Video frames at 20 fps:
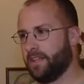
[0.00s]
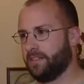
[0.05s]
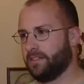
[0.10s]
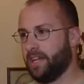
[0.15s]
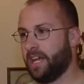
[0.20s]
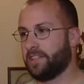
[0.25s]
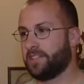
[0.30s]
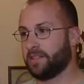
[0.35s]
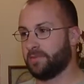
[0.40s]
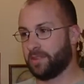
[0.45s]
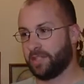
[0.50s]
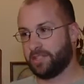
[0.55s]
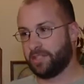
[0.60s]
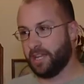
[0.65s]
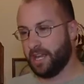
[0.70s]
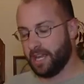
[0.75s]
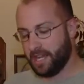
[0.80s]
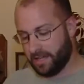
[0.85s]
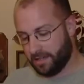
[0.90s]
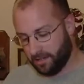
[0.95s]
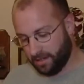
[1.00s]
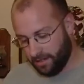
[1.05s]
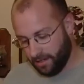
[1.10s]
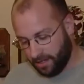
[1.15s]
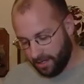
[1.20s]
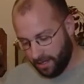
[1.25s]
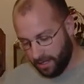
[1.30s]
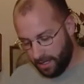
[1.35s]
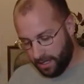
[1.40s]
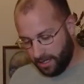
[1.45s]
That's a mistake.
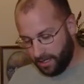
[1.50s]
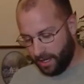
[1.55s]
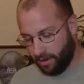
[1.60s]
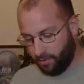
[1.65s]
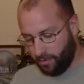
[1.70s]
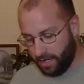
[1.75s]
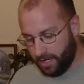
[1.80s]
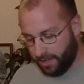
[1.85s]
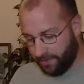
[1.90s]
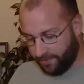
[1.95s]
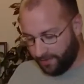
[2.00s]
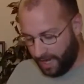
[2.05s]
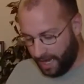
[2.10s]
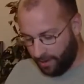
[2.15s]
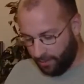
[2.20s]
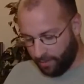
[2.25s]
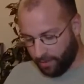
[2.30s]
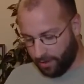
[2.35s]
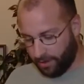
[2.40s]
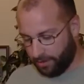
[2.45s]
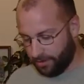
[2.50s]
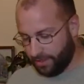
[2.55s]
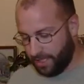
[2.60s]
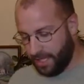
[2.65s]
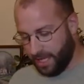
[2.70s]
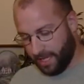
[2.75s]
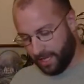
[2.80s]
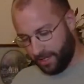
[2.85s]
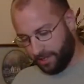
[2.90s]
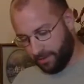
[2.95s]
Now what if that were
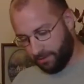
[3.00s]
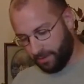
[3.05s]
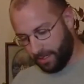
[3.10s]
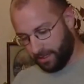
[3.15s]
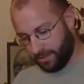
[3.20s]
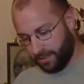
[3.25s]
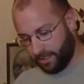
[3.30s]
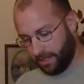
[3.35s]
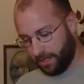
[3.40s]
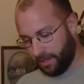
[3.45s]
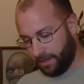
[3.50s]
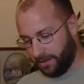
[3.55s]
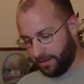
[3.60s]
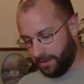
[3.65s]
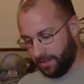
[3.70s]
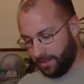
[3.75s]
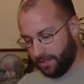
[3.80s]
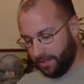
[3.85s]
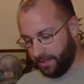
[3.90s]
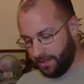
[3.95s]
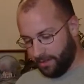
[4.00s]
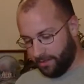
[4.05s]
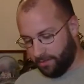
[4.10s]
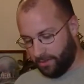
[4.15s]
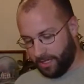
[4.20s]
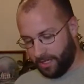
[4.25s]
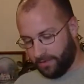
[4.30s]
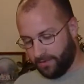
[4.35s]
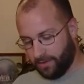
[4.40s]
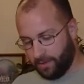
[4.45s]
the end right there?
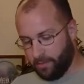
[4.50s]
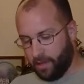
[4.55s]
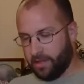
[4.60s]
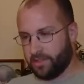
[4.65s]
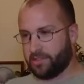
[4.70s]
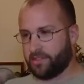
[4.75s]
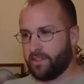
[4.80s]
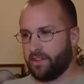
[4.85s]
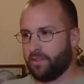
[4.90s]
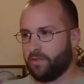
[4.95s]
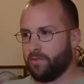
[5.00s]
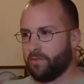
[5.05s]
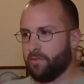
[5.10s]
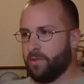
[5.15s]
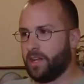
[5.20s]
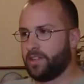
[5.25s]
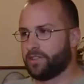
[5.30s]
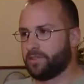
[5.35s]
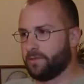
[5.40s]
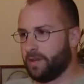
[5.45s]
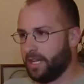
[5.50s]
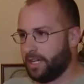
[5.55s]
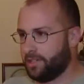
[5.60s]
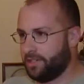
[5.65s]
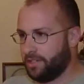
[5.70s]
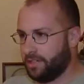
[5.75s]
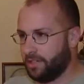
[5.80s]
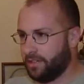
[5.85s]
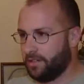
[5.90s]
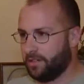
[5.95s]
What if there was no
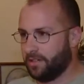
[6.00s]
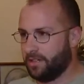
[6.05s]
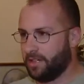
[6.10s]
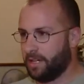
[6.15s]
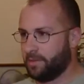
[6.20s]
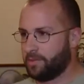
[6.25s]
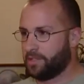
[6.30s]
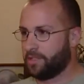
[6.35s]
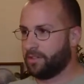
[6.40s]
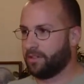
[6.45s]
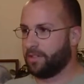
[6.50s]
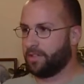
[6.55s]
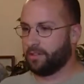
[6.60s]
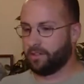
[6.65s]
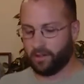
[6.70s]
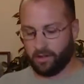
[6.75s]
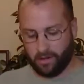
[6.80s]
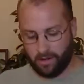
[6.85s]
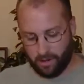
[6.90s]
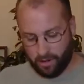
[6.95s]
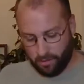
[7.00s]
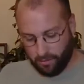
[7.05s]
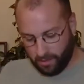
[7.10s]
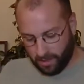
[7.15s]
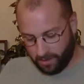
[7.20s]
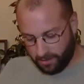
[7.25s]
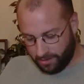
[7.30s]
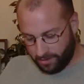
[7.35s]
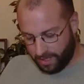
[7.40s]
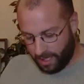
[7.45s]
resurrection? And I'm sure you're going to know
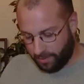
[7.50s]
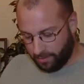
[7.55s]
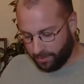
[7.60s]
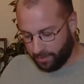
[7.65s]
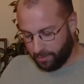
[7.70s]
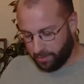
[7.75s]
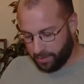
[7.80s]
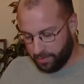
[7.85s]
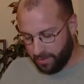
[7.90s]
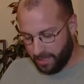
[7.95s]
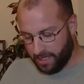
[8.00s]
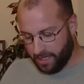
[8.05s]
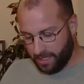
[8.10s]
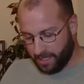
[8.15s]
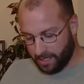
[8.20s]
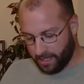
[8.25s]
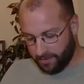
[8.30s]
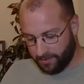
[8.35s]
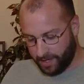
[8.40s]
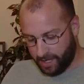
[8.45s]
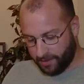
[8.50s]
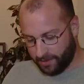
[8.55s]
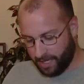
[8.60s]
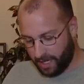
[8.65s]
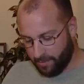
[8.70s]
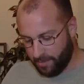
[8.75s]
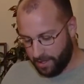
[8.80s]
what chapter I'm speaking of now that I